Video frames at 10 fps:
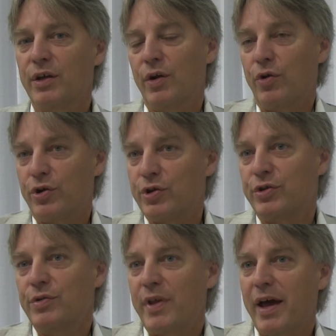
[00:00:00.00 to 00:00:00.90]
in order to
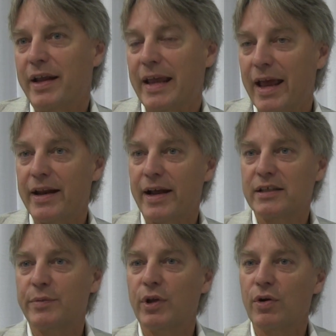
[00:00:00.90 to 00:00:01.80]
do that, again, it
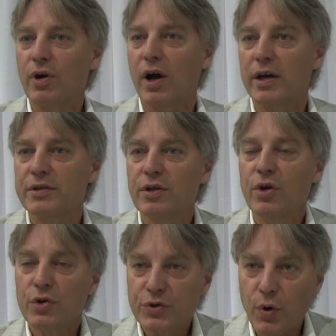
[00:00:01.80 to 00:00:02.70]
has to be low cost.
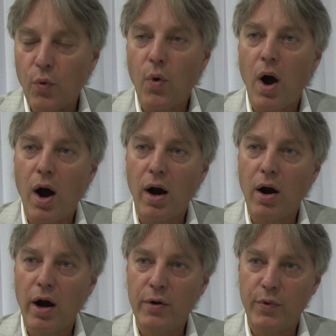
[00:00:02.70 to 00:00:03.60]
So our
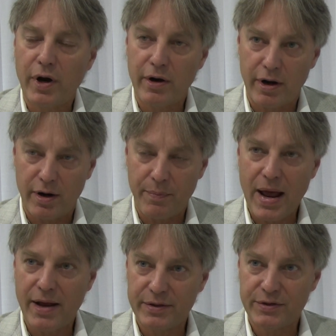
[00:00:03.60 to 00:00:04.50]
hardware and our
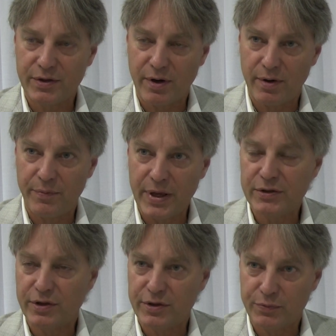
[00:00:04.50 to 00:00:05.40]
patents are
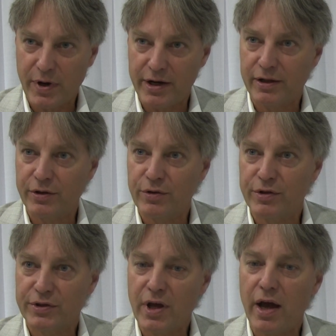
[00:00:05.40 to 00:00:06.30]
based on this radically new
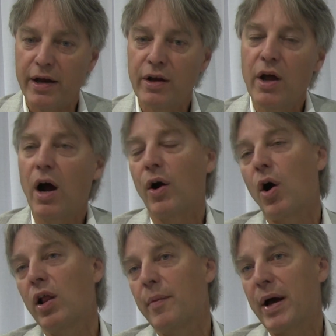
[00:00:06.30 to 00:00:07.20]
design, are
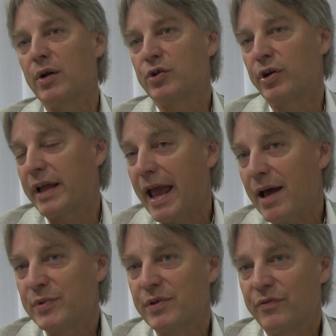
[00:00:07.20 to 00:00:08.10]
all about turning
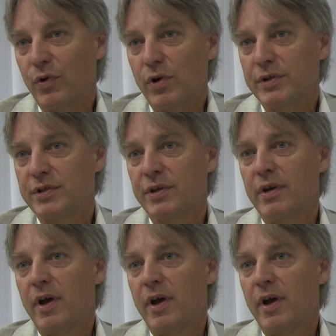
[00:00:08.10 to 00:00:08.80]
amps and volts